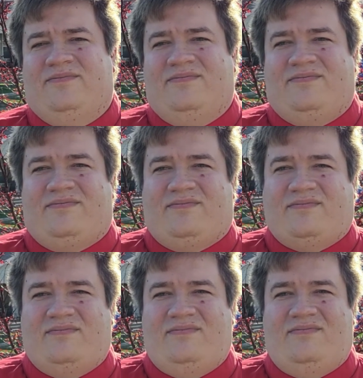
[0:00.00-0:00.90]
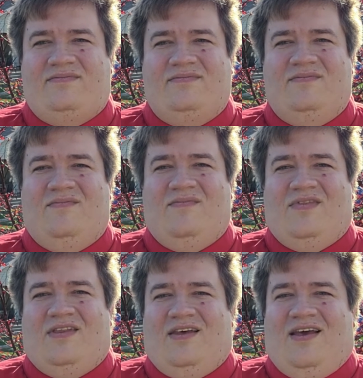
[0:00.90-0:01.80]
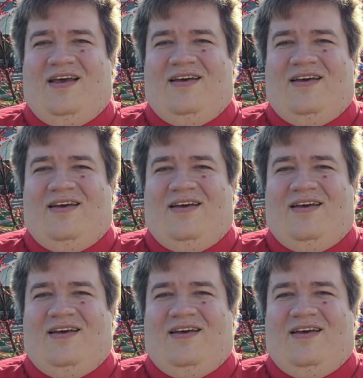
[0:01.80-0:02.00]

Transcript: Nobody speaks.